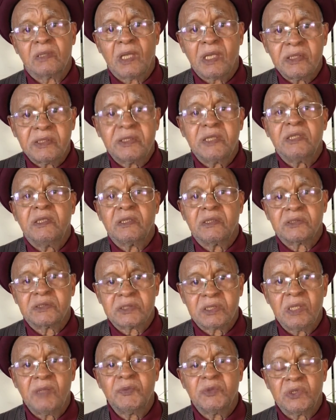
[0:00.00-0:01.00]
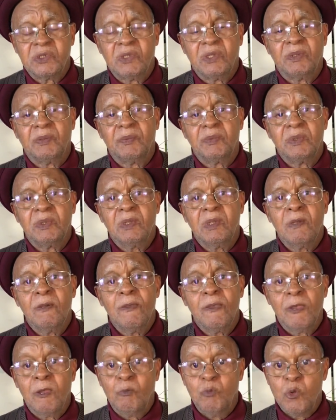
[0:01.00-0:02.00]
Ideas come to him.
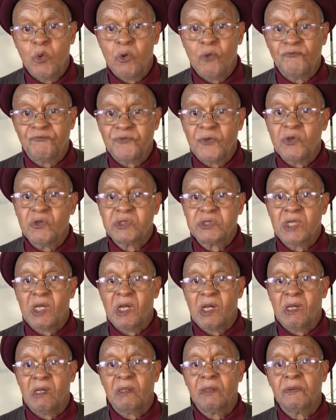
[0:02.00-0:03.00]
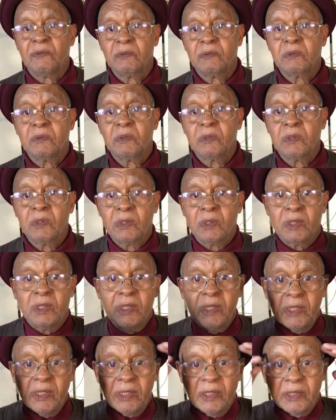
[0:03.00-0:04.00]
The more fertile
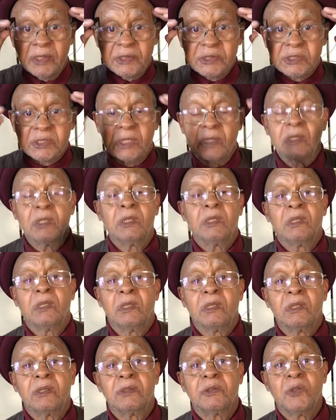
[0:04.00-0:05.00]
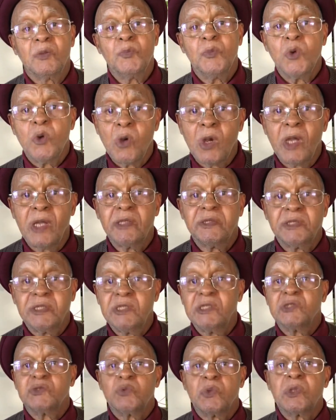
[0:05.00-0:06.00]
he is, the more
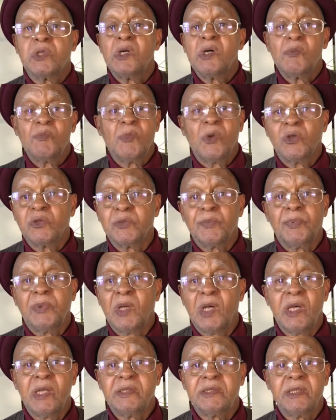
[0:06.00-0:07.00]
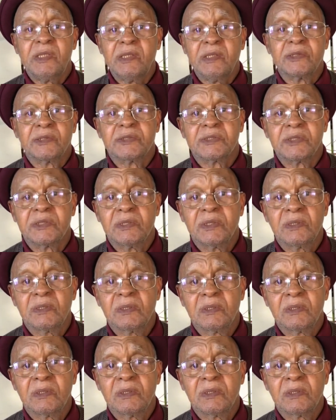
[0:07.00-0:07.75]
ideas will come, multiple ideas.